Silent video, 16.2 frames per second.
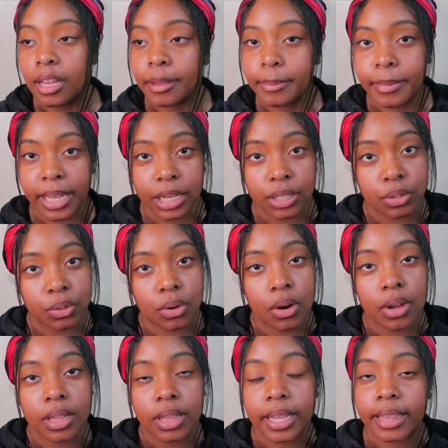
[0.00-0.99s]
Make
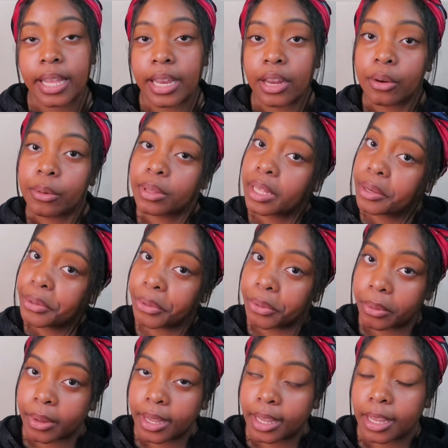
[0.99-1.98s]
sure that they know what they're
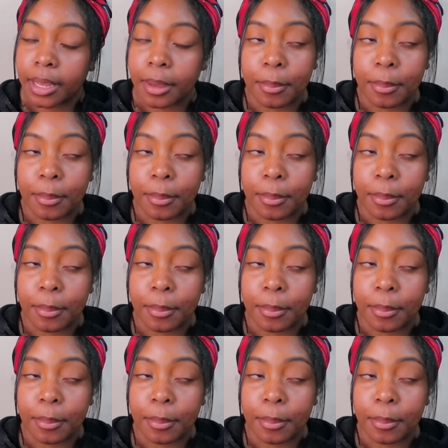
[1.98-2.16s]
doing.